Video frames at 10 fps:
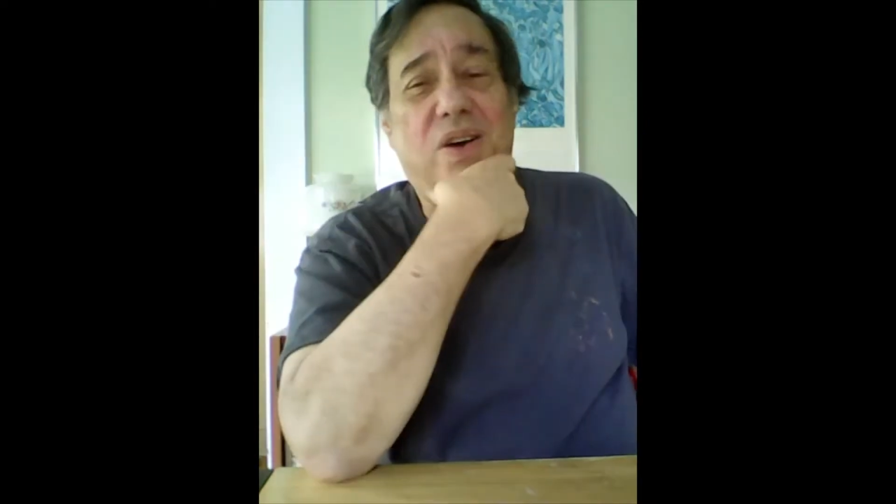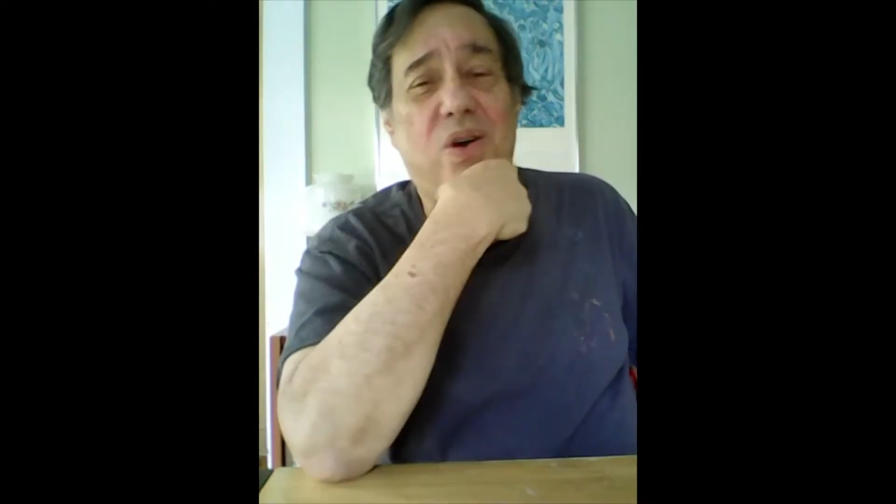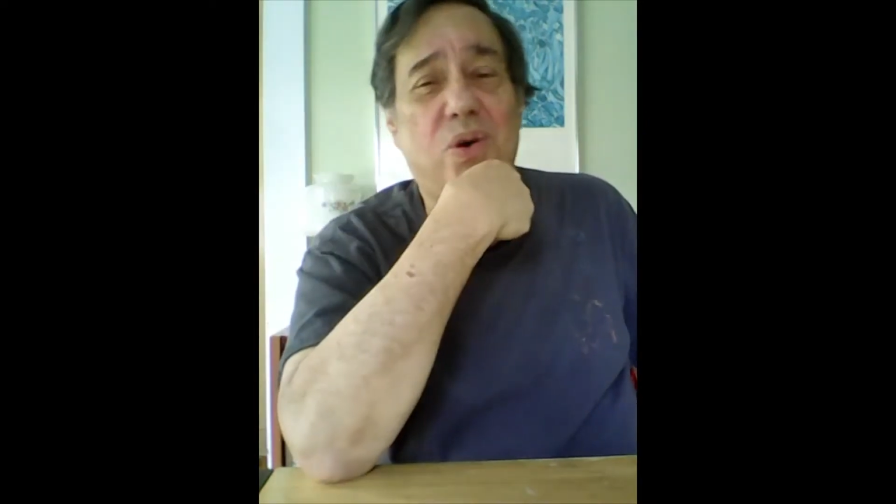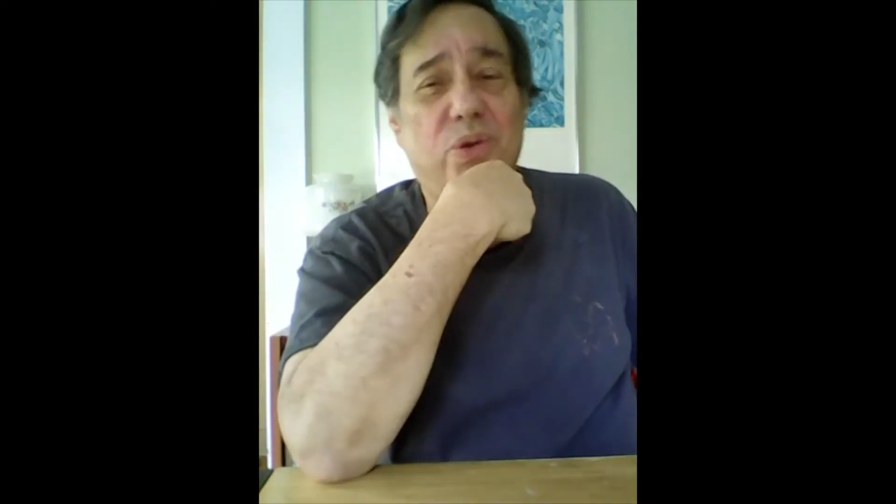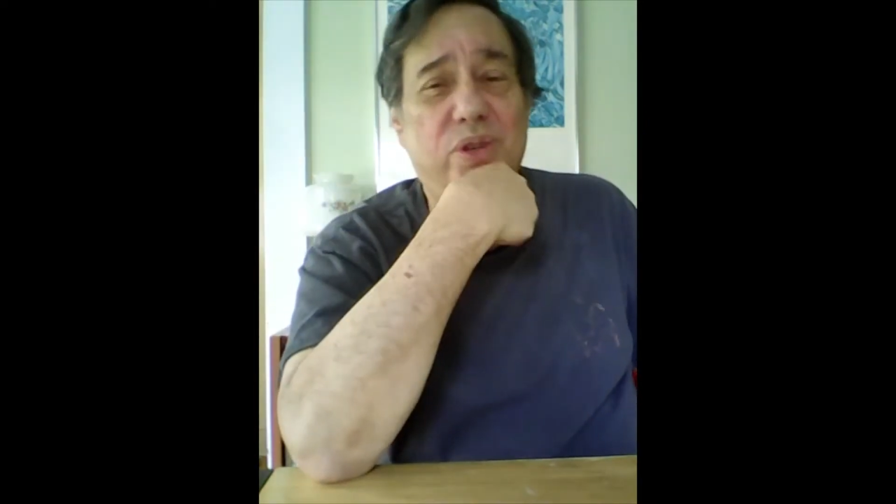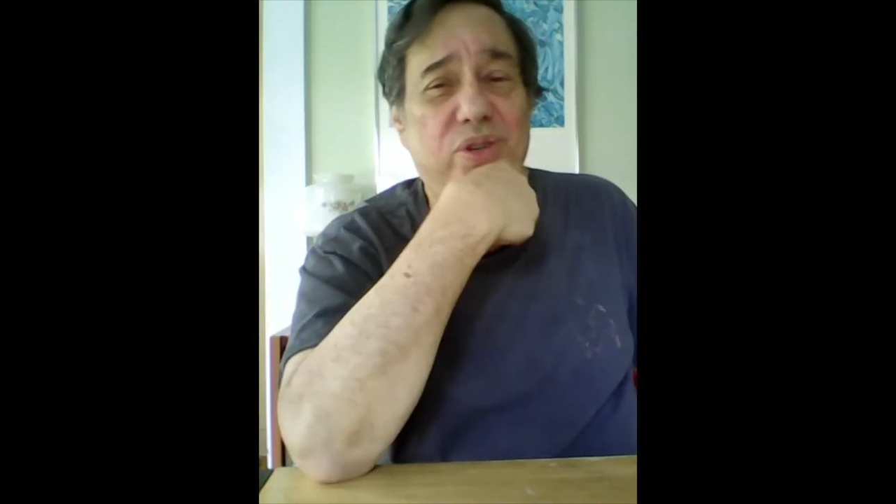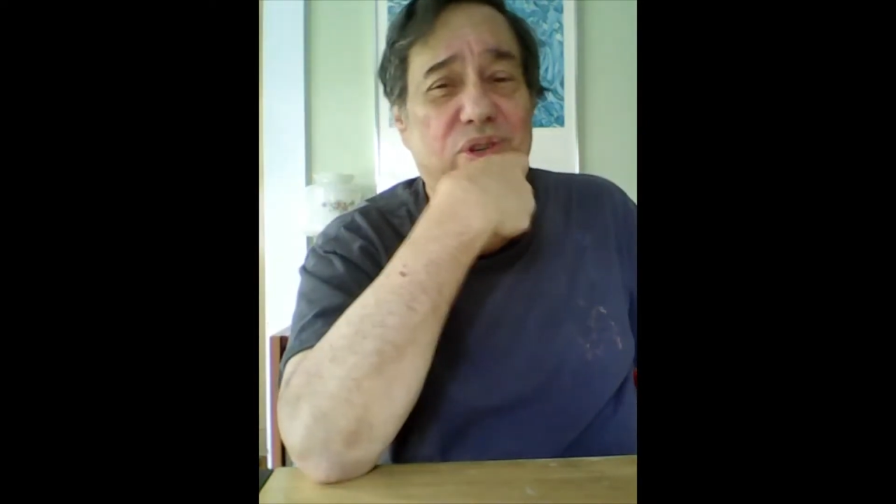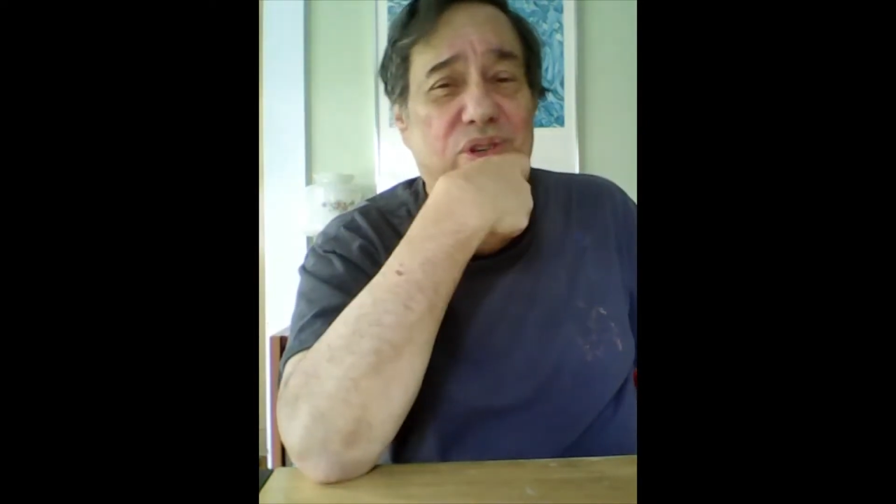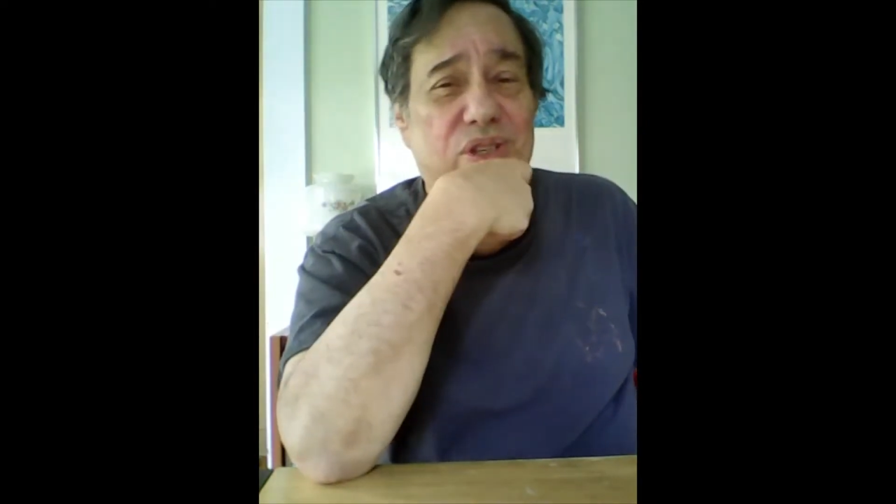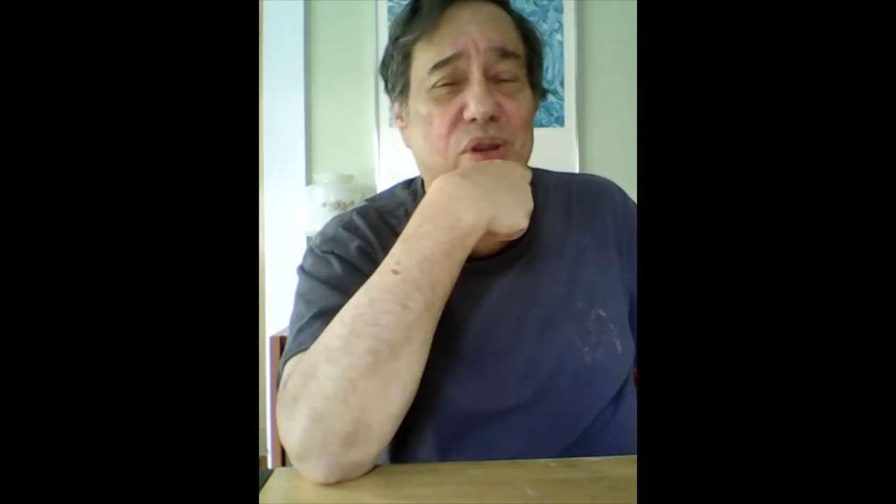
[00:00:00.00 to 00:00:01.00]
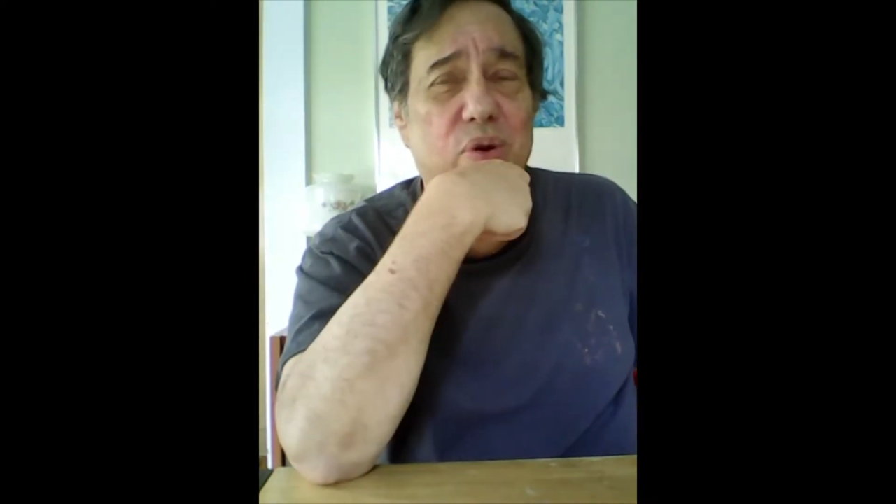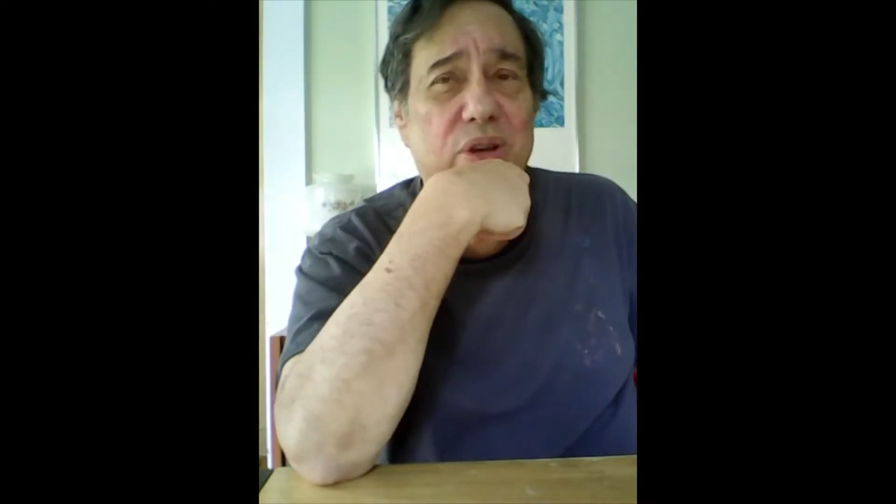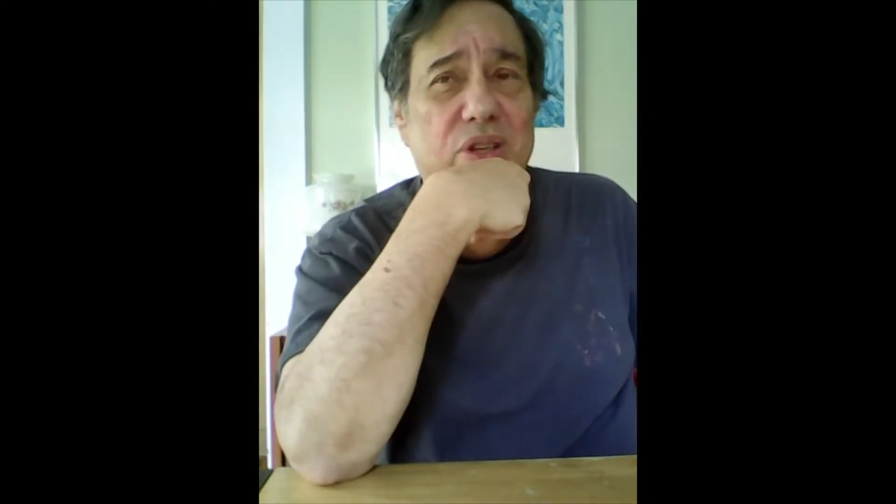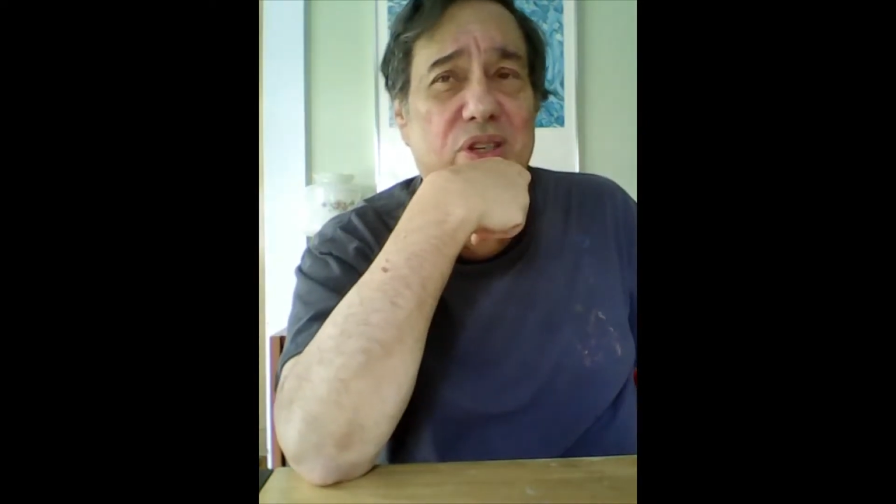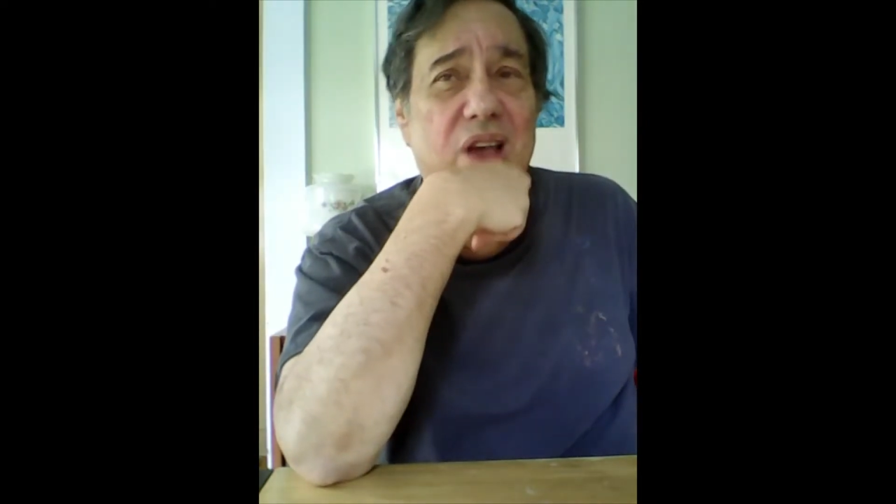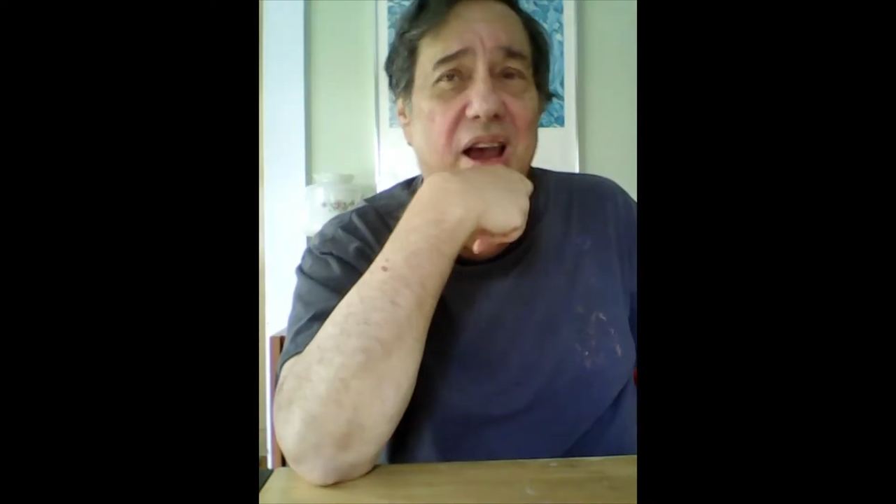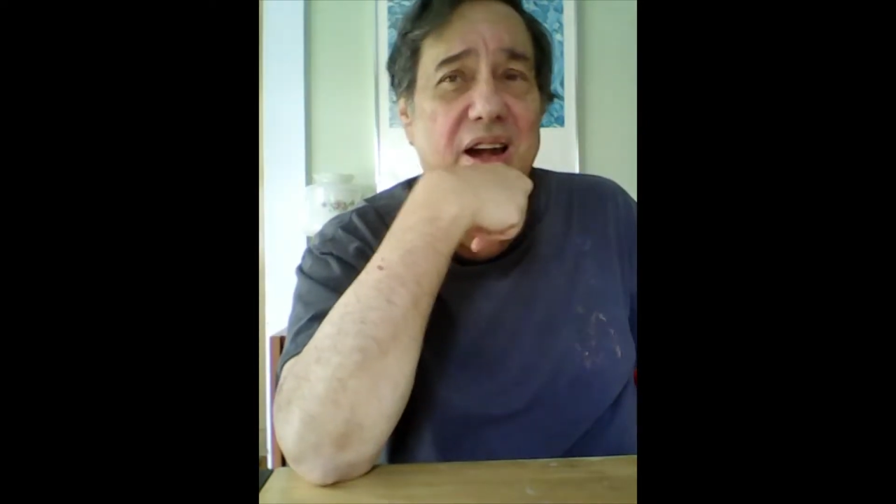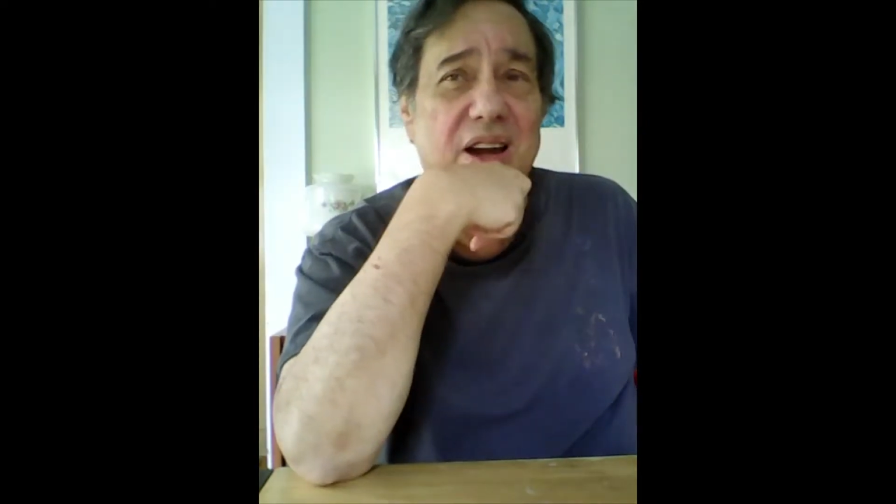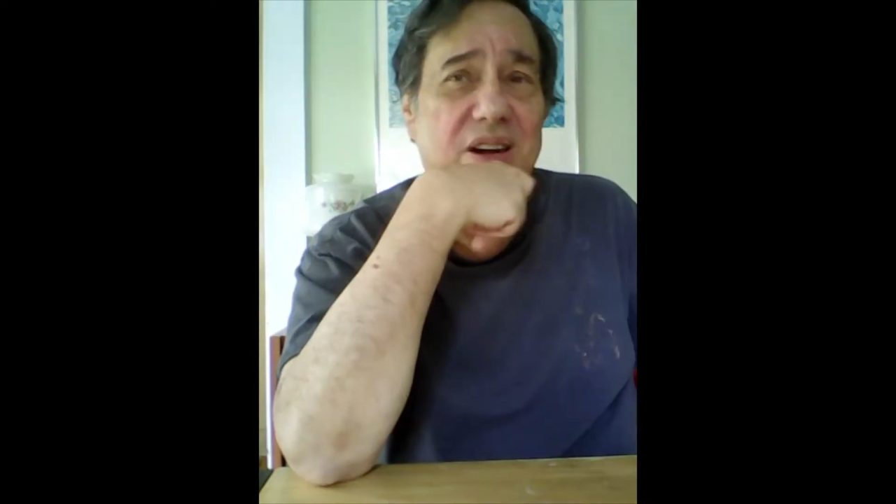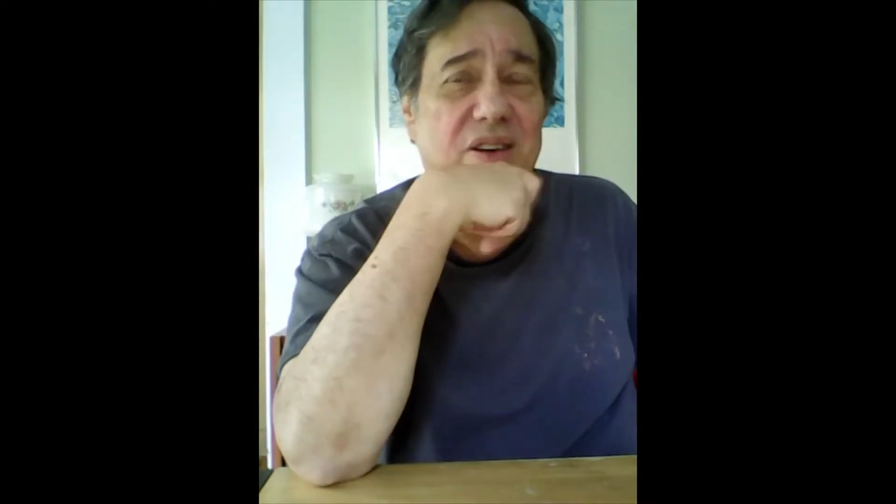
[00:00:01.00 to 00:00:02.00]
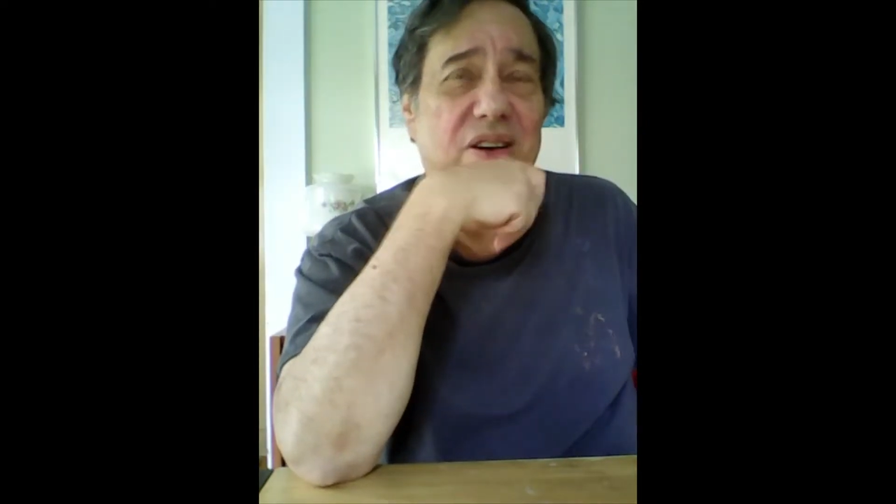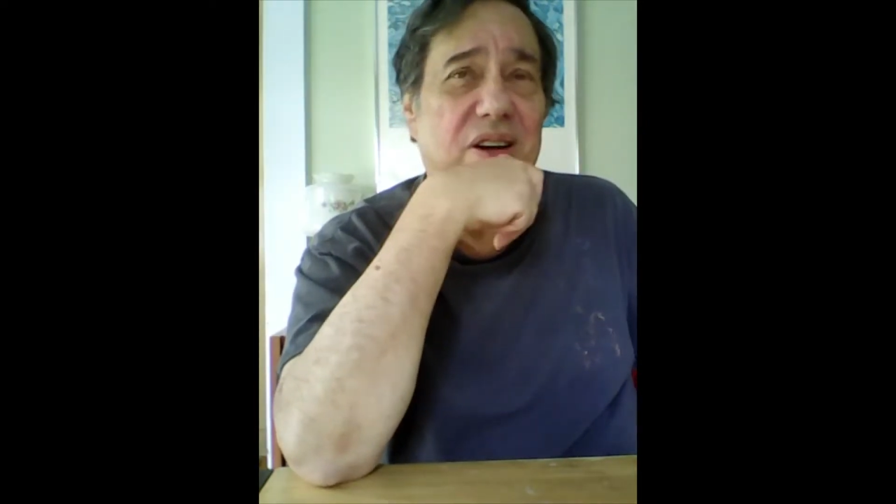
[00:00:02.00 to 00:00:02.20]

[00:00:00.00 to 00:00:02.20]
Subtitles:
Oh, this is so exciting.